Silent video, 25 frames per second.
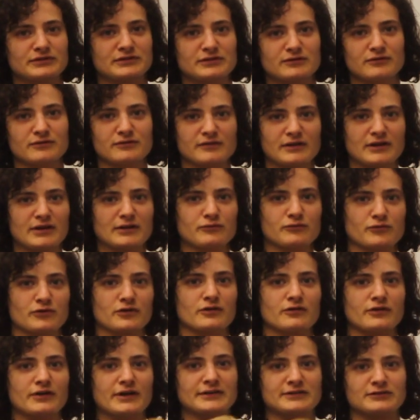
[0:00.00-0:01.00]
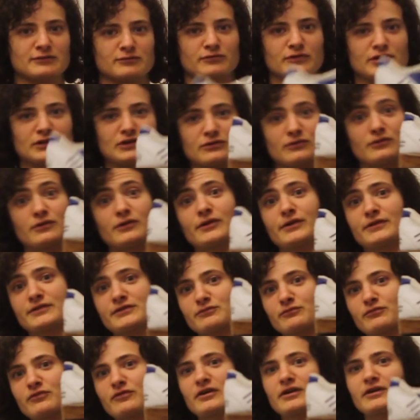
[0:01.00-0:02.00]
Until then, we're glad to bring you an
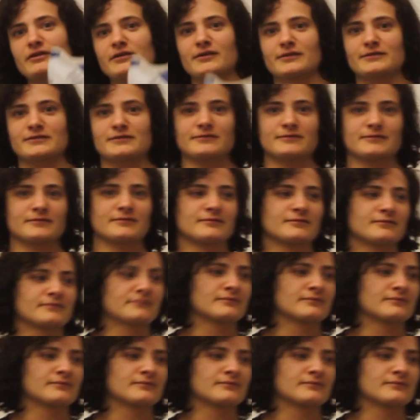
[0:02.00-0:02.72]
awesome product.